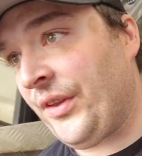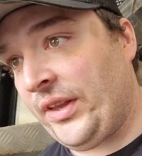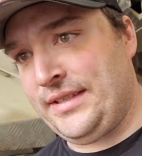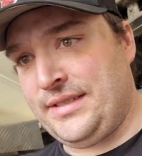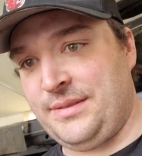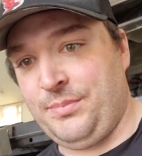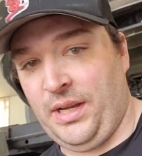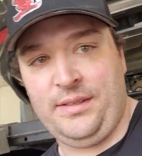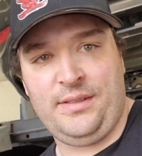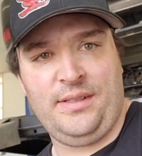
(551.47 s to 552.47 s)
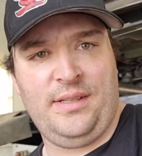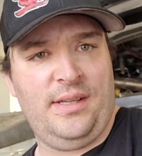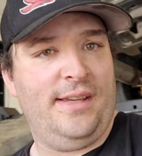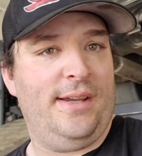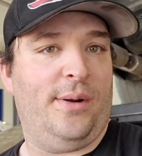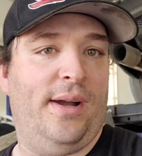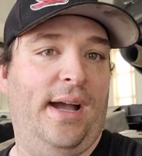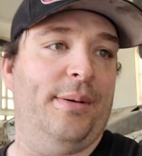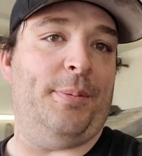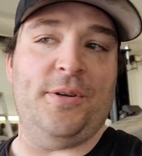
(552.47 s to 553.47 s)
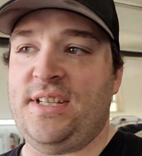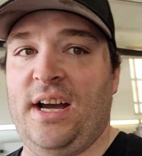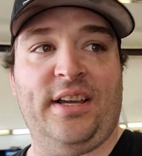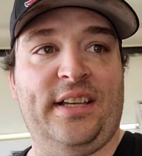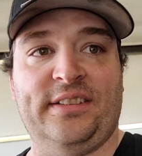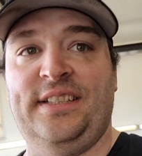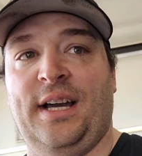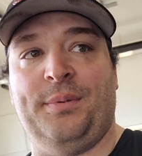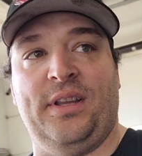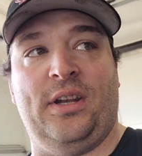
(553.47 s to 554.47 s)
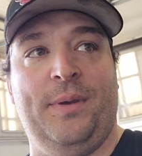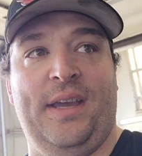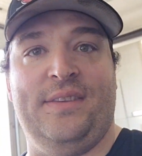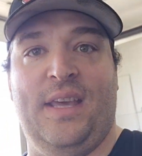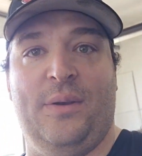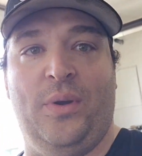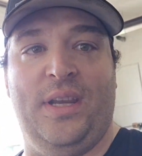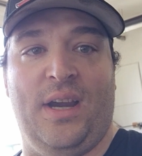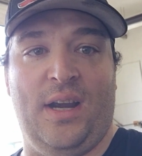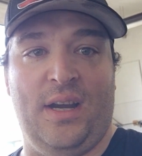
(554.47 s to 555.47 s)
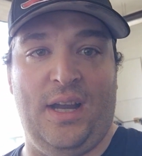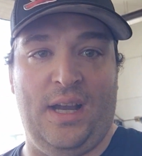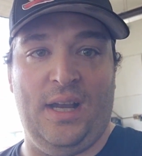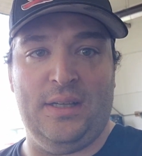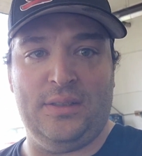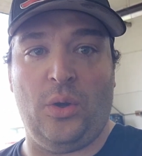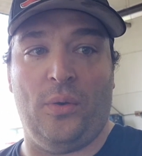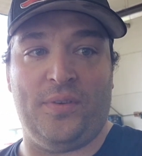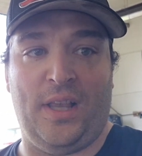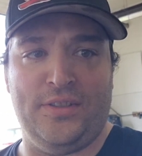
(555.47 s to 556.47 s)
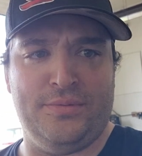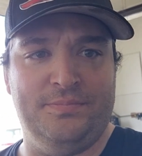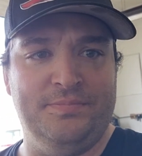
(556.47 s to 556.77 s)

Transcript: the list, but I'm gonna put you down, get cleaned up a little bit, and then we are going for lunch.